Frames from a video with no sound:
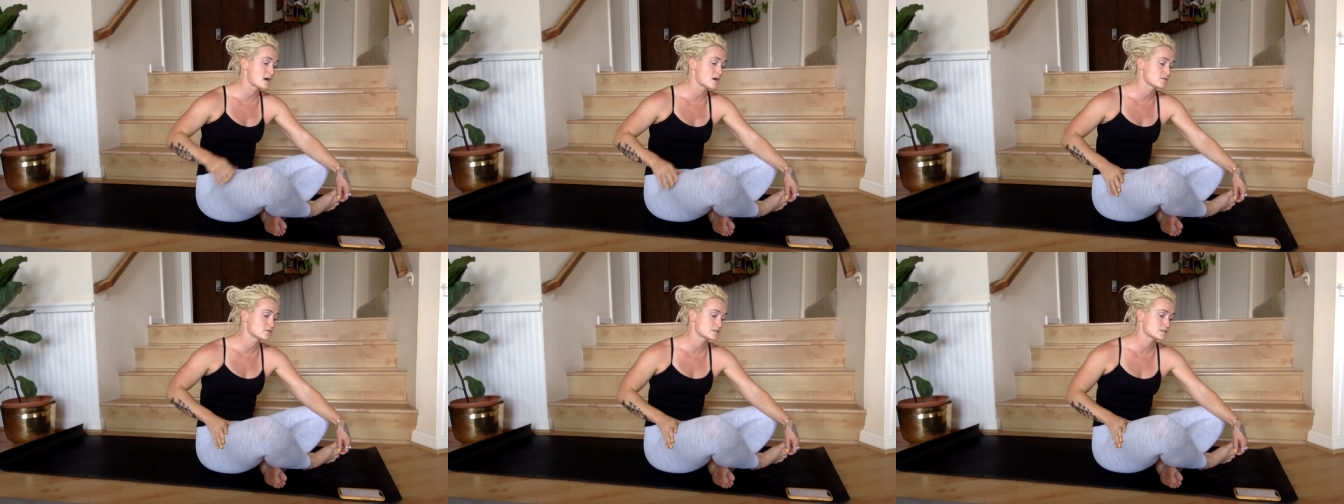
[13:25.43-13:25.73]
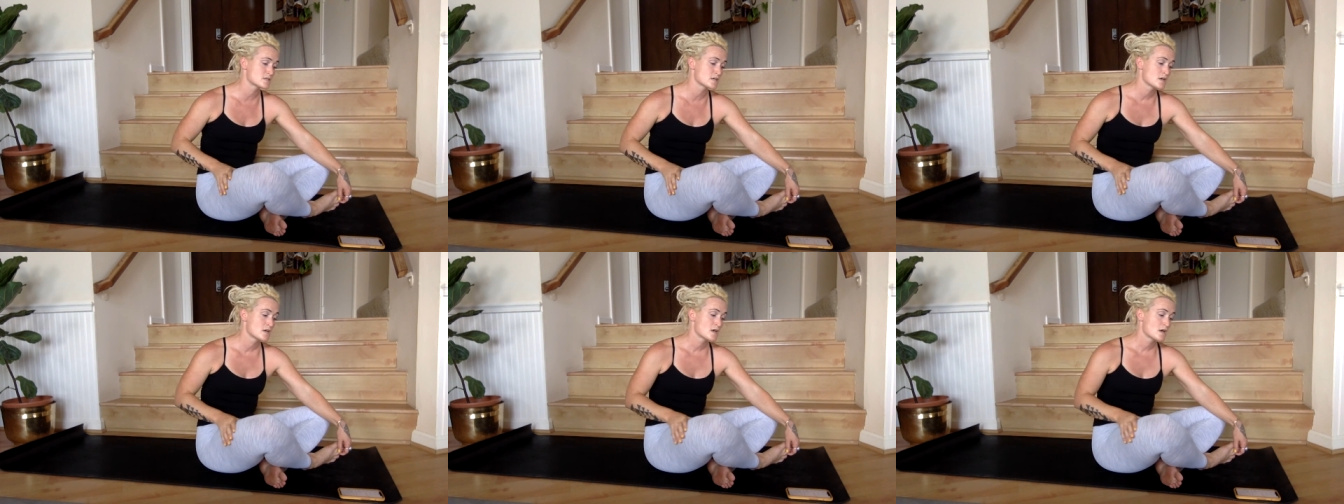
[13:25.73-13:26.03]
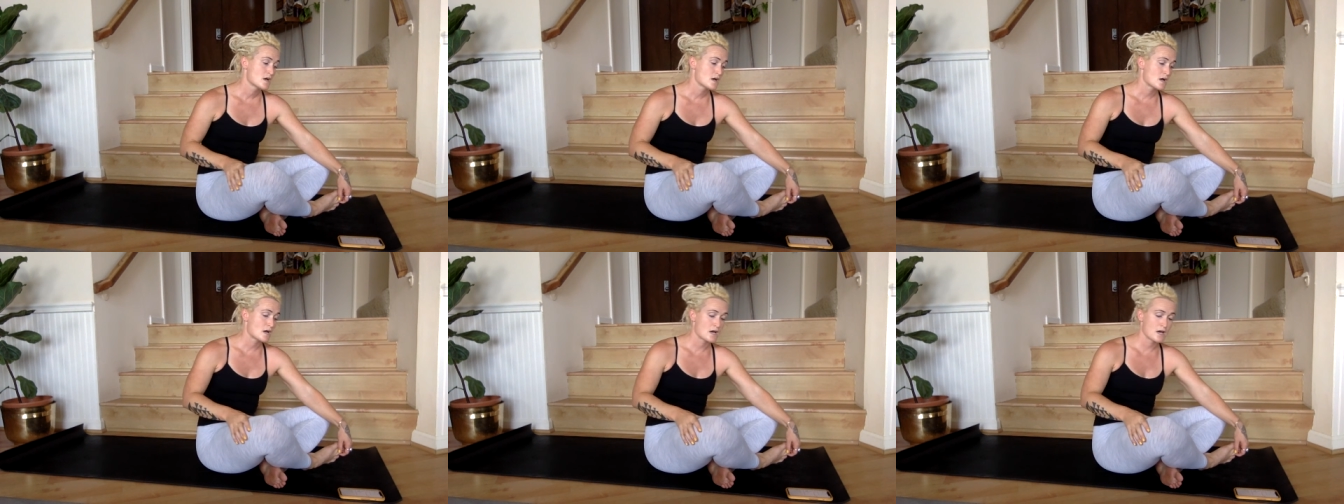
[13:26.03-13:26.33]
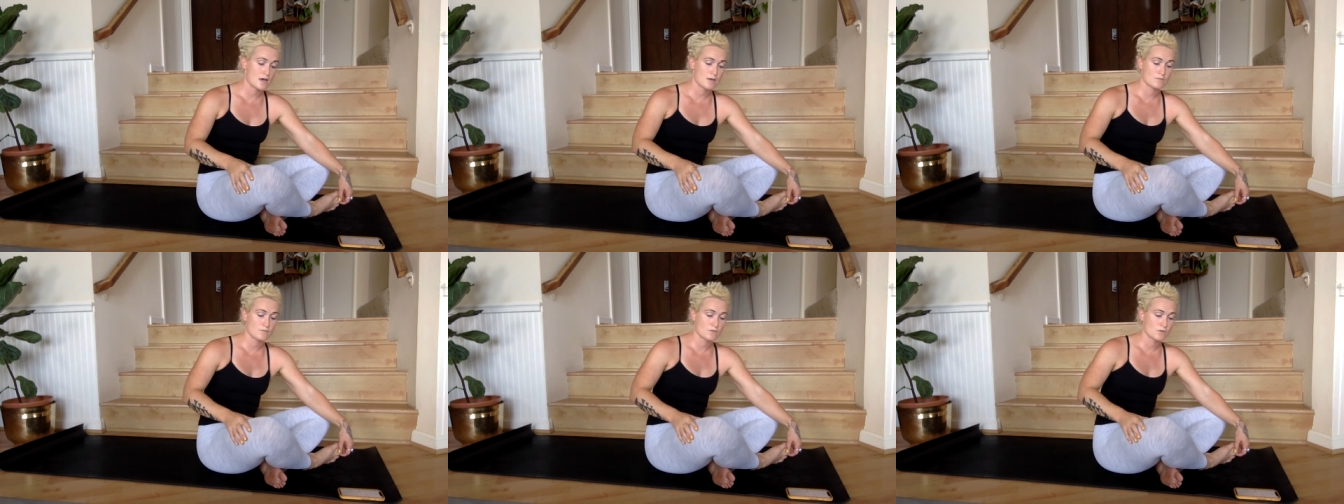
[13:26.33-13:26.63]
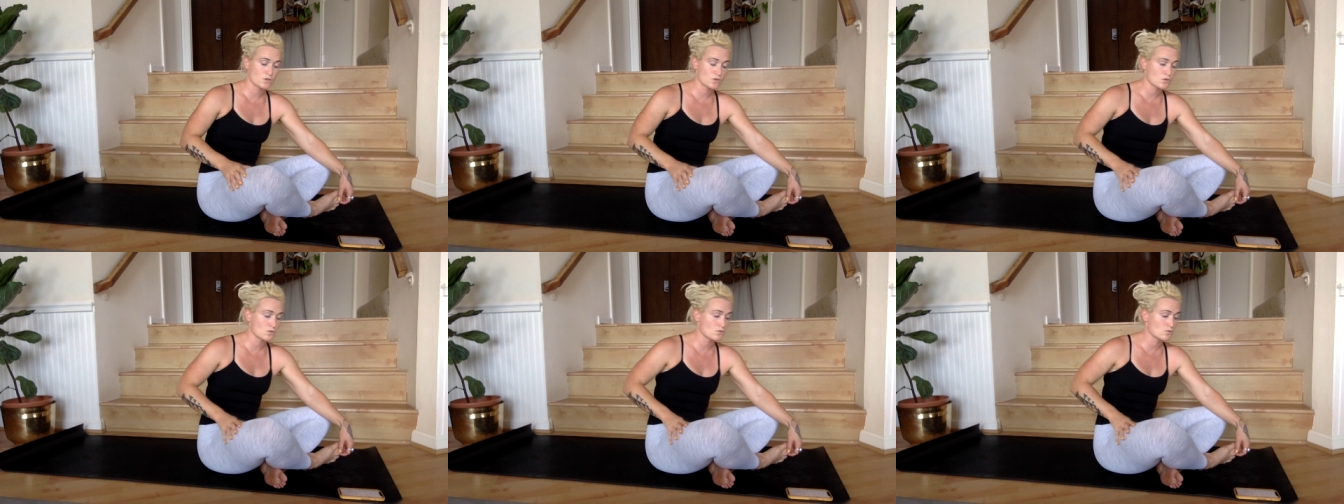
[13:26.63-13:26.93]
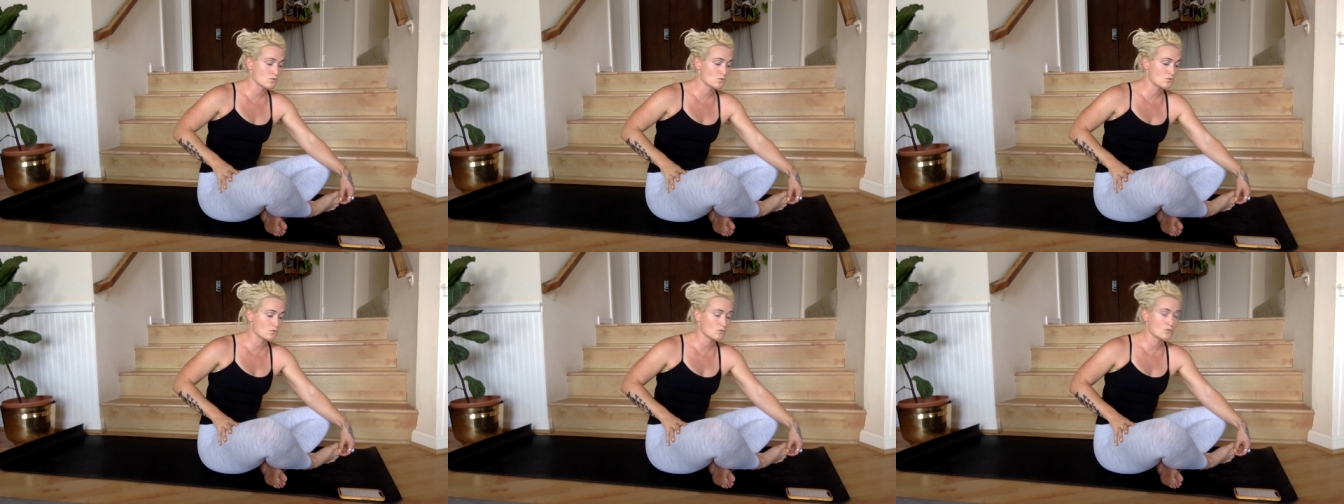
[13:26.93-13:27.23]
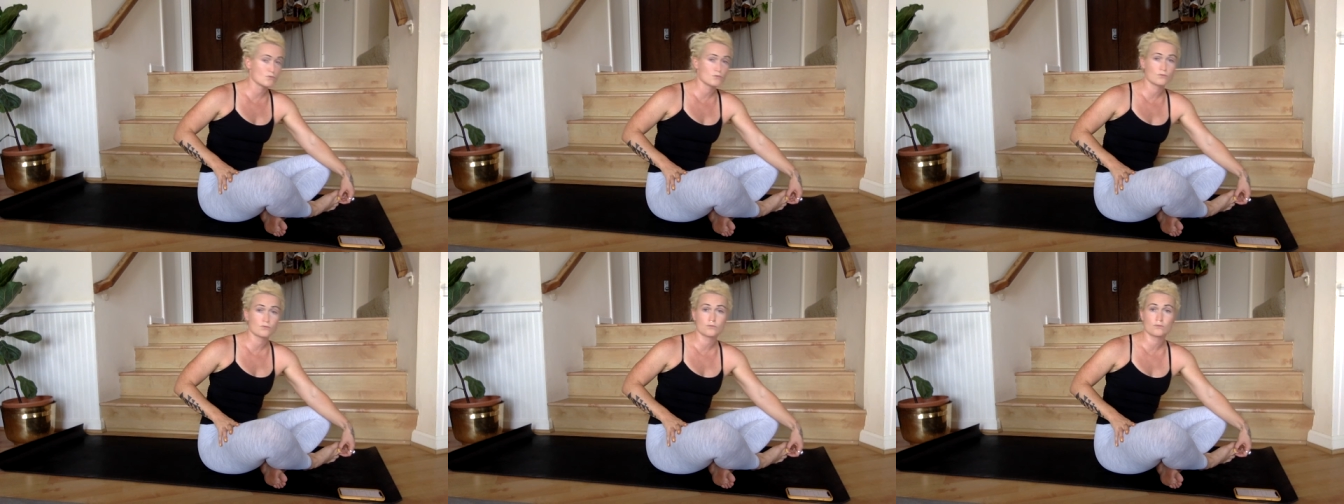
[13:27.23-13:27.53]
up downs,
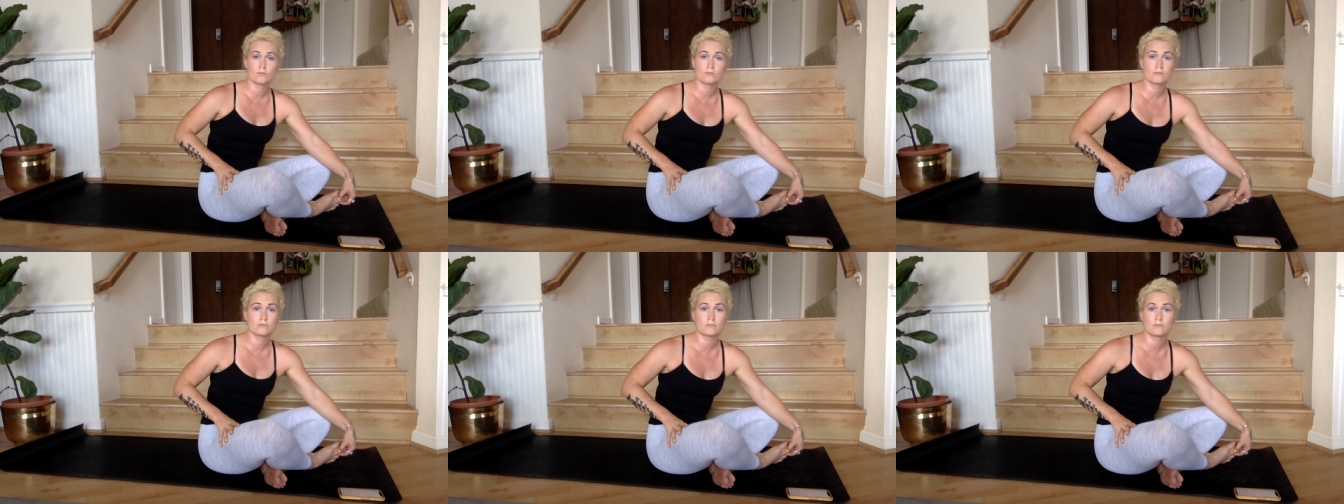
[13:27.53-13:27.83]
you